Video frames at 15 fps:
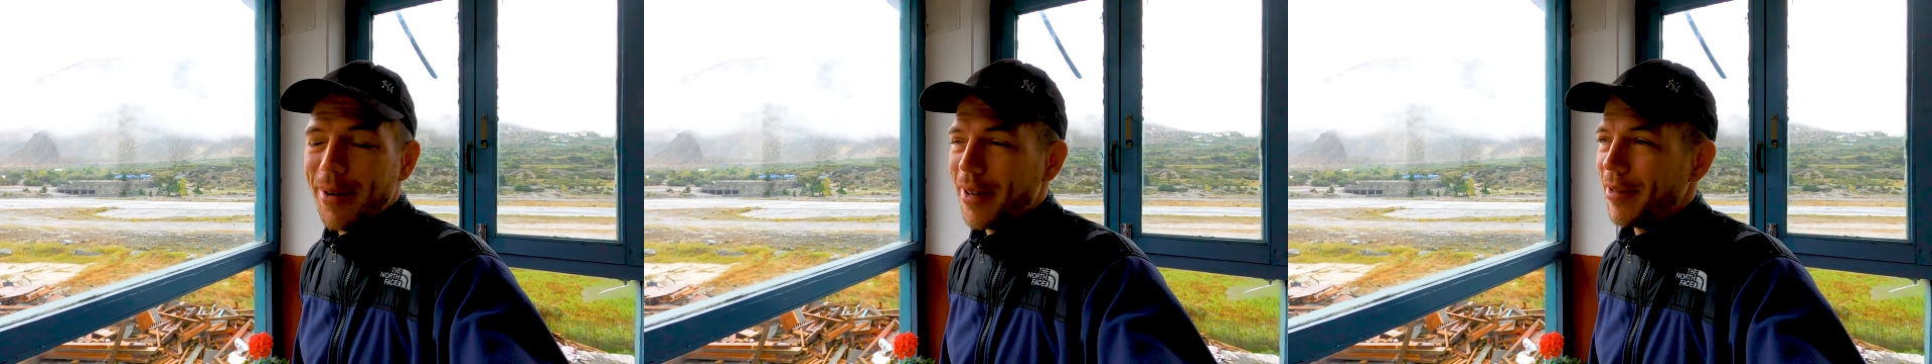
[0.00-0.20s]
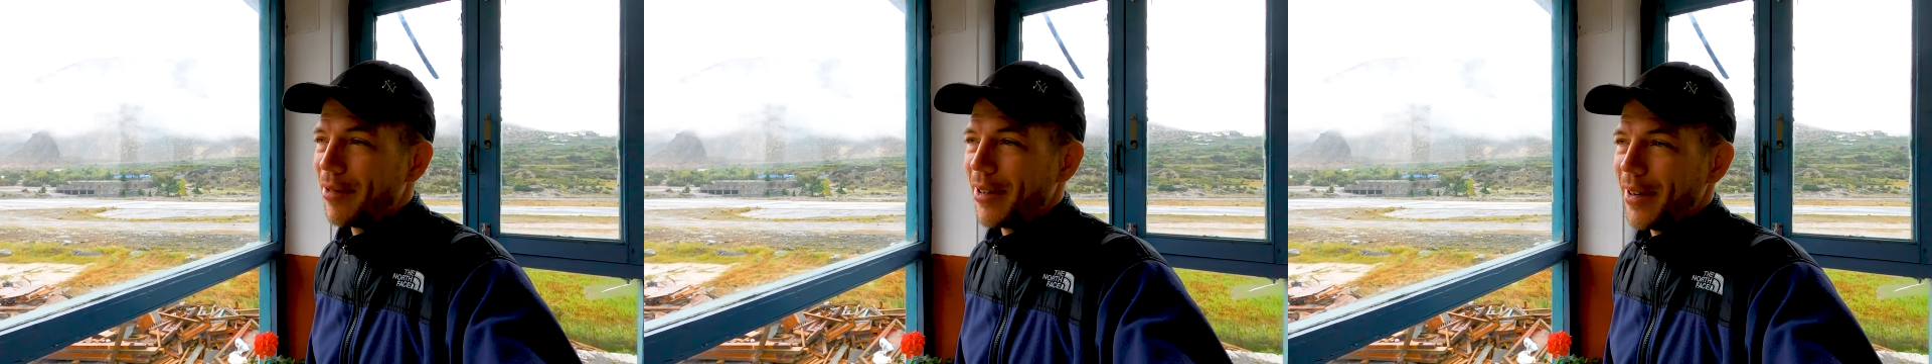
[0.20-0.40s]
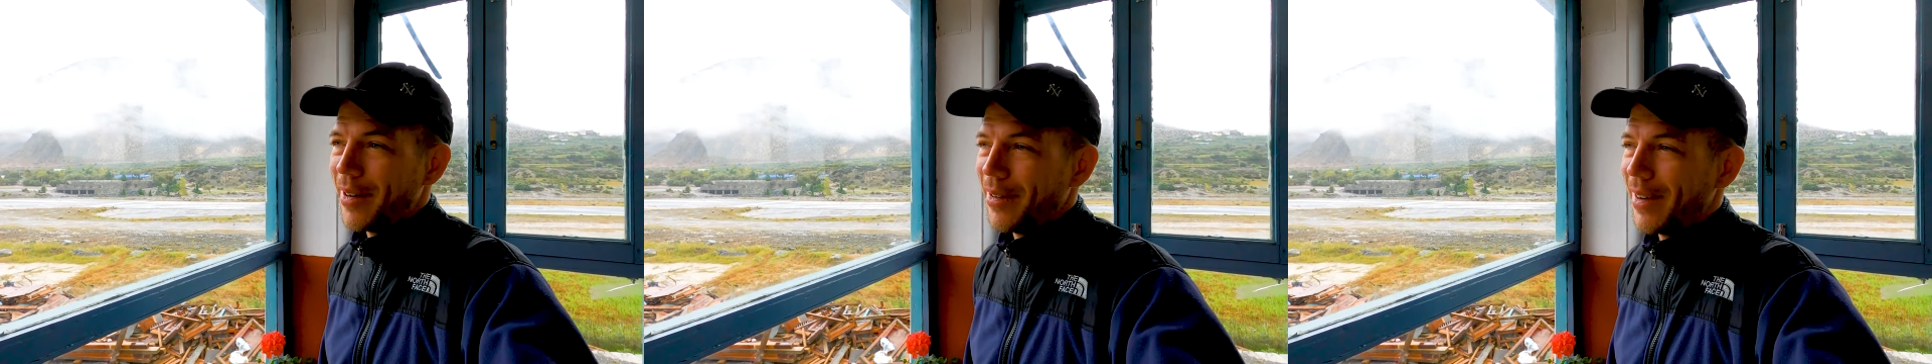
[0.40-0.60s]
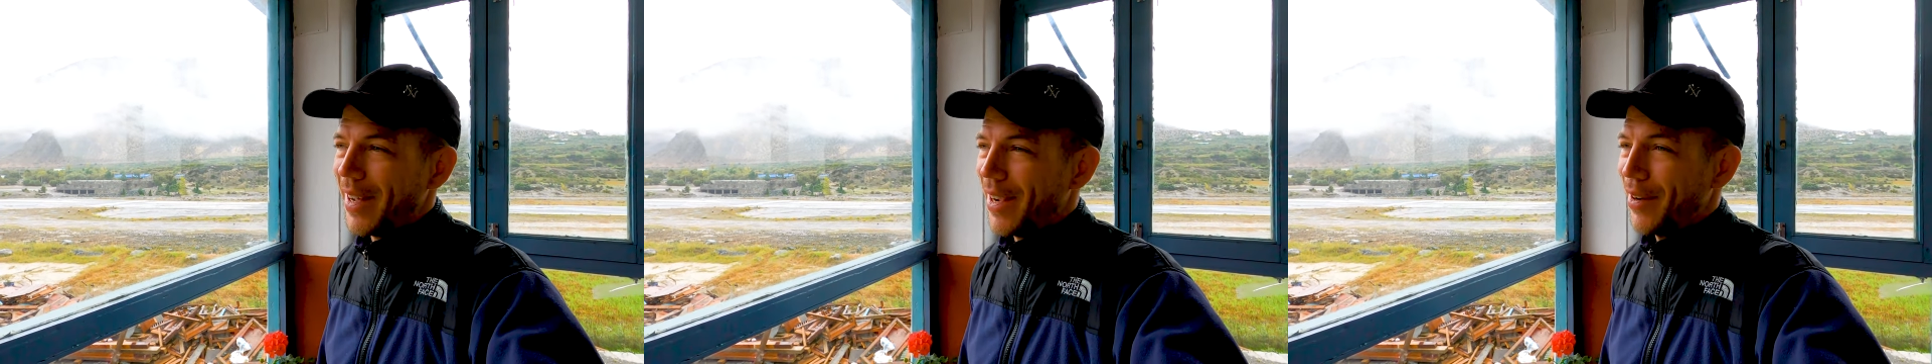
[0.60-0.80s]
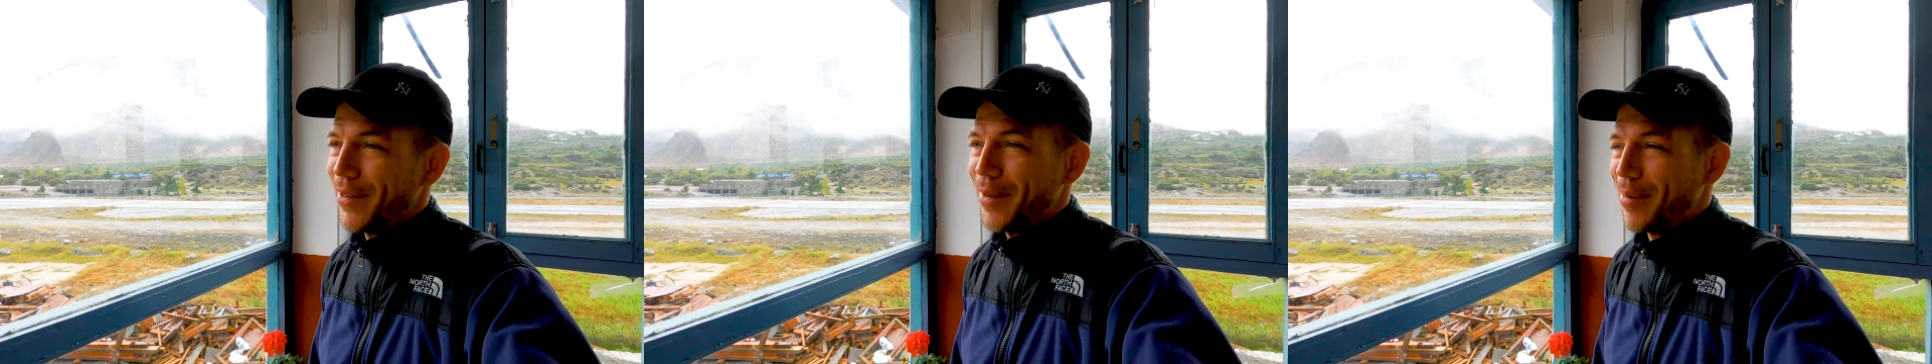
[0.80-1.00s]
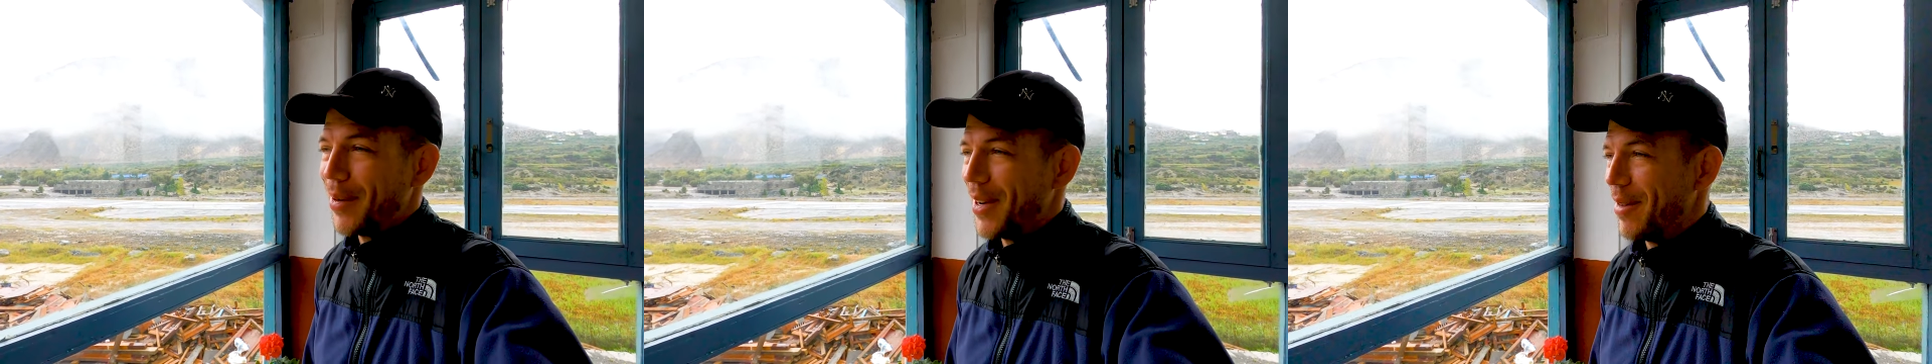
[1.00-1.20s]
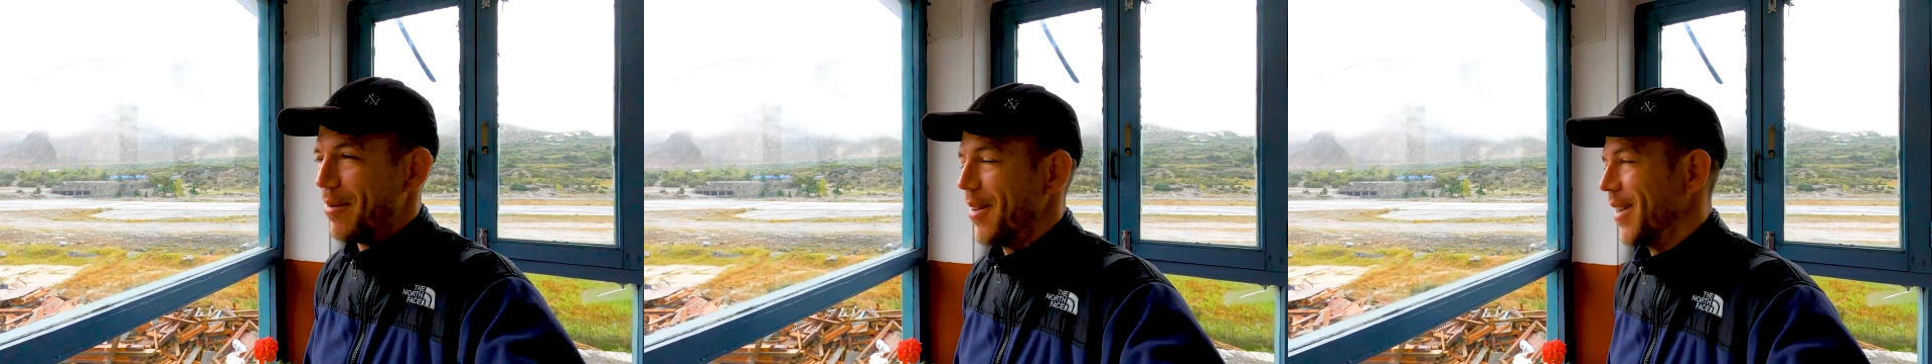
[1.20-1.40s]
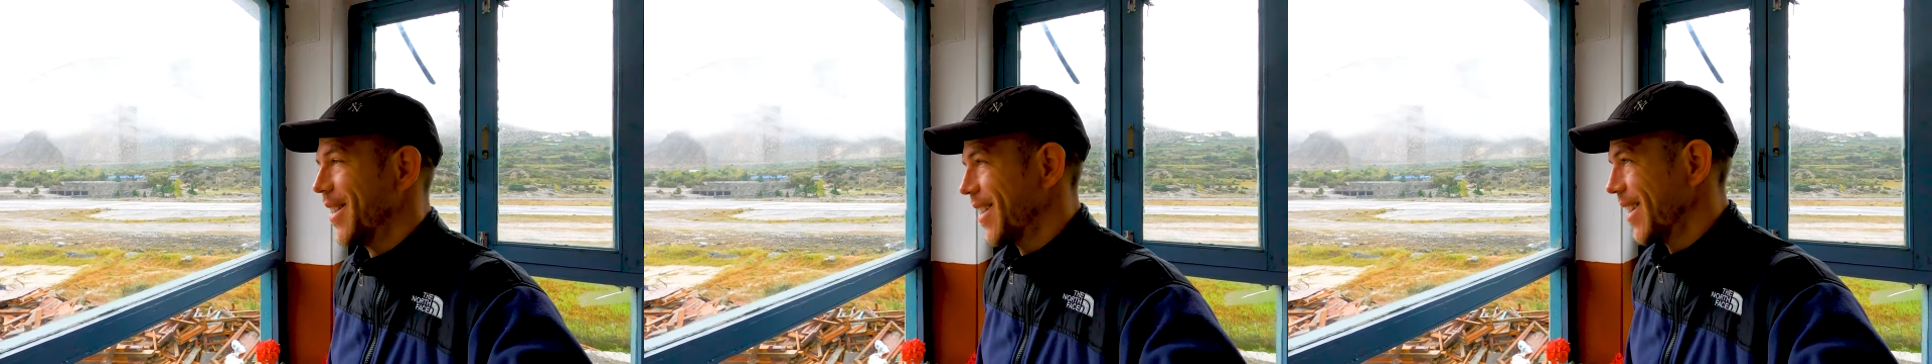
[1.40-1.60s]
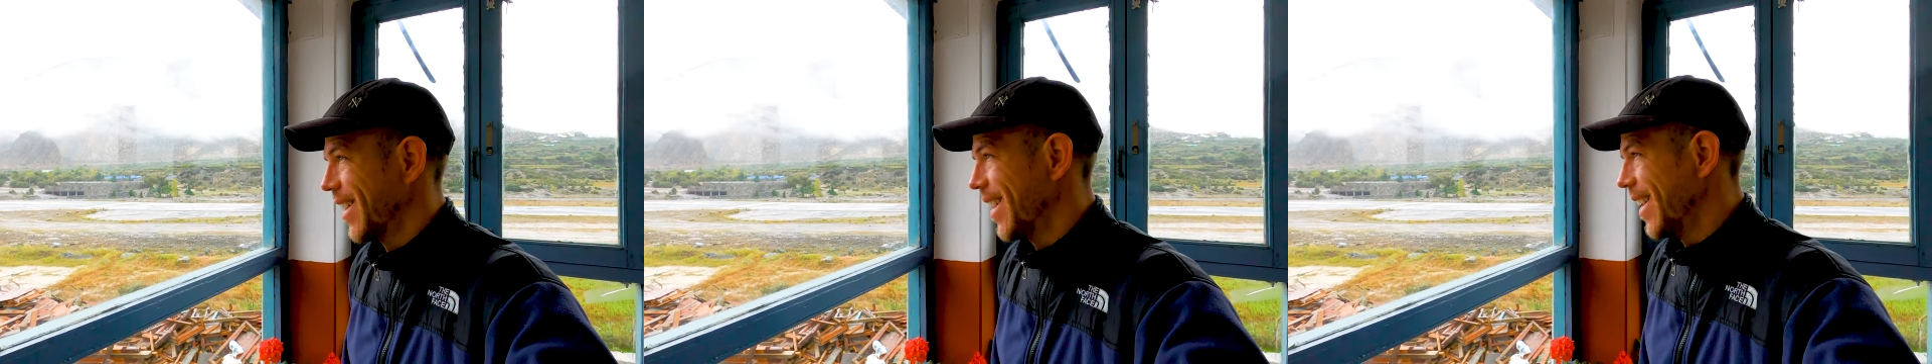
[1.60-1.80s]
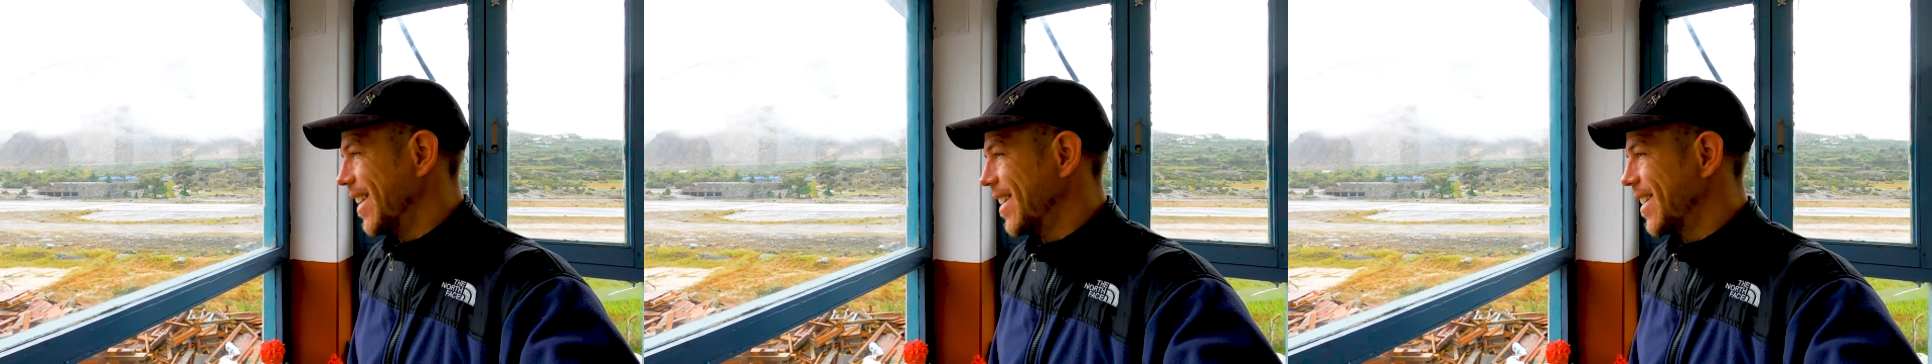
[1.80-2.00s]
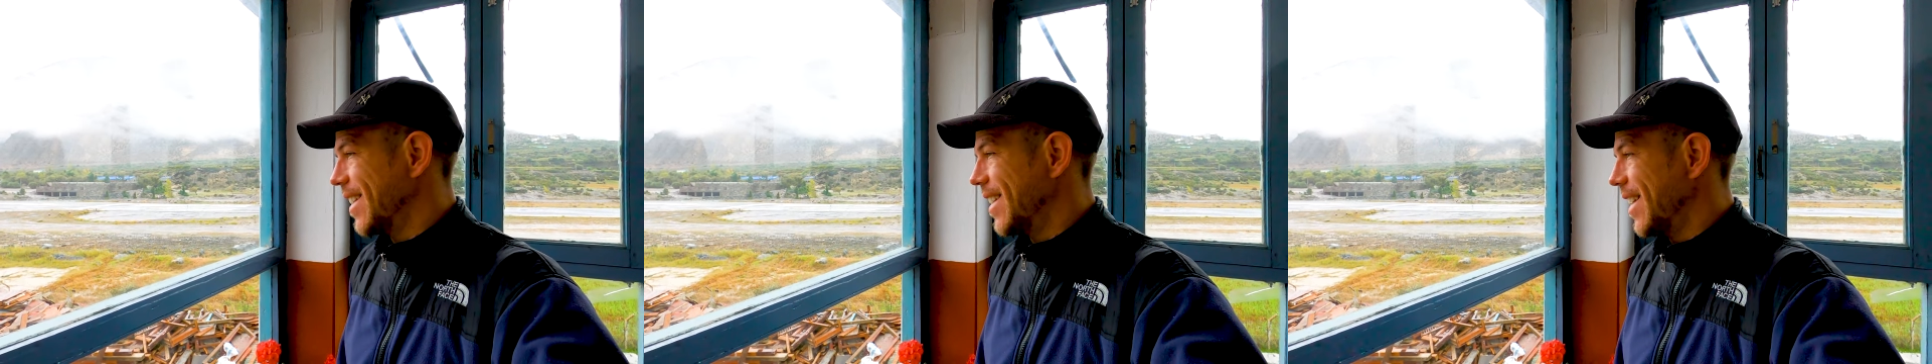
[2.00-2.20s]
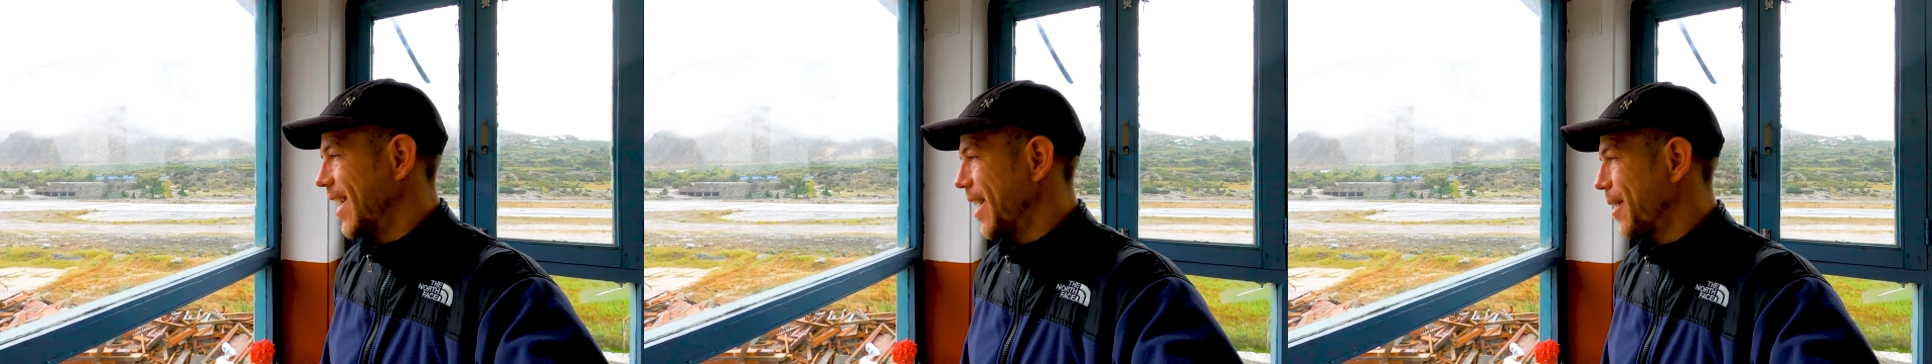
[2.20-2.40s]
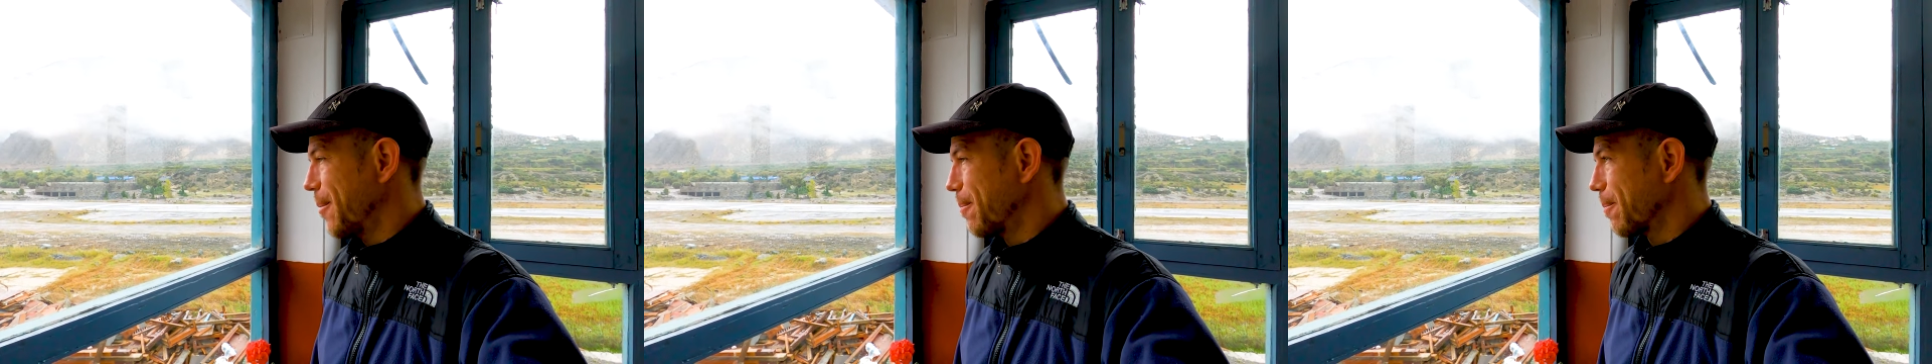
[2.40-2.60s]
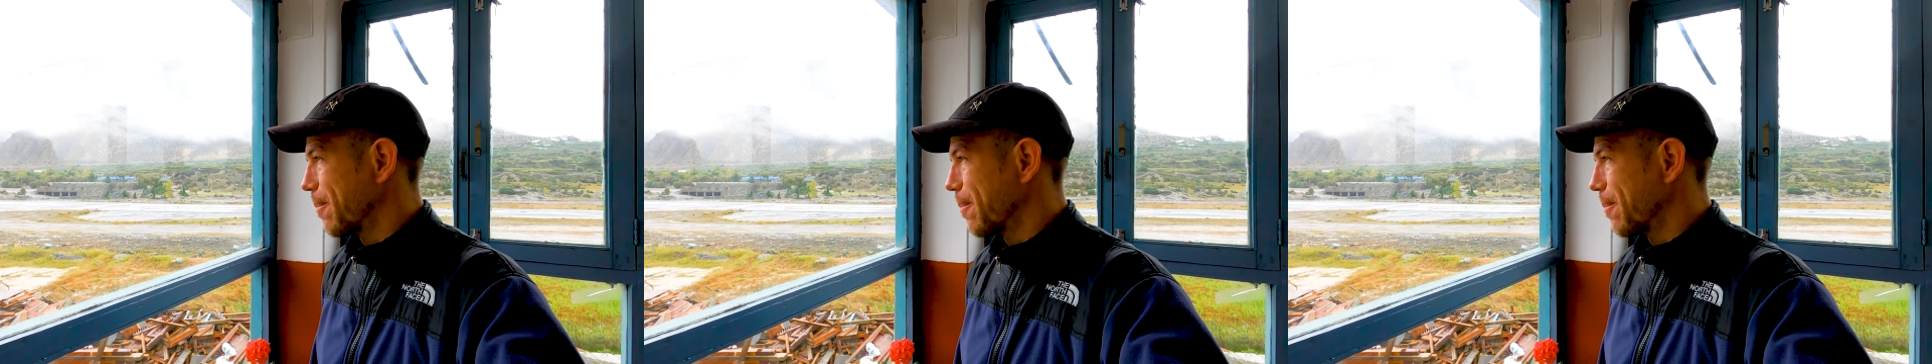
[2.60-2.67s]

run for our lives pretty much yesterday